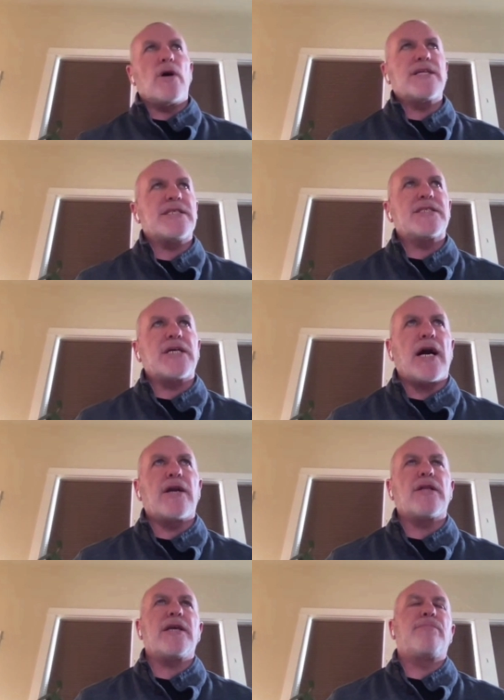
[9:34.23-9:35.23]
was
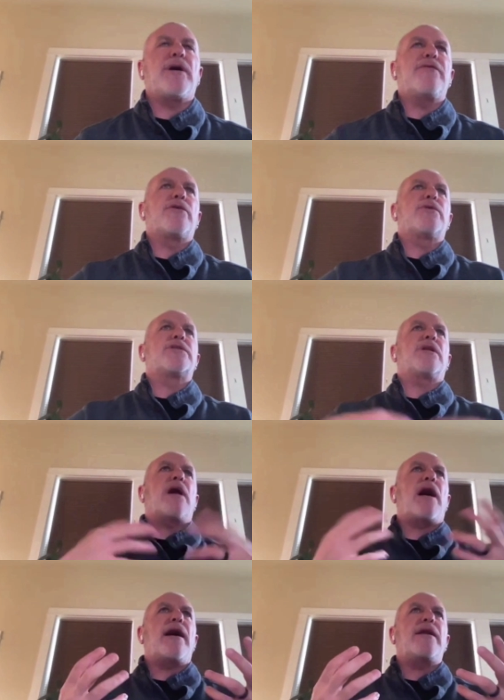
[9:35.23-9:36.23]
entirely, but there was a
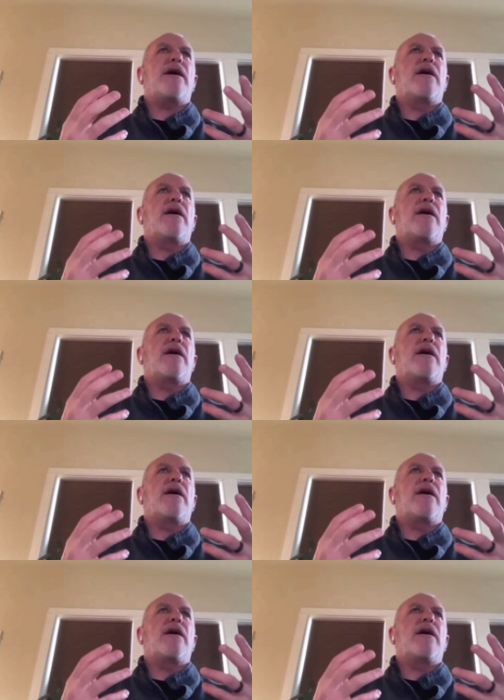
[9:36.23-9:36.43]
lot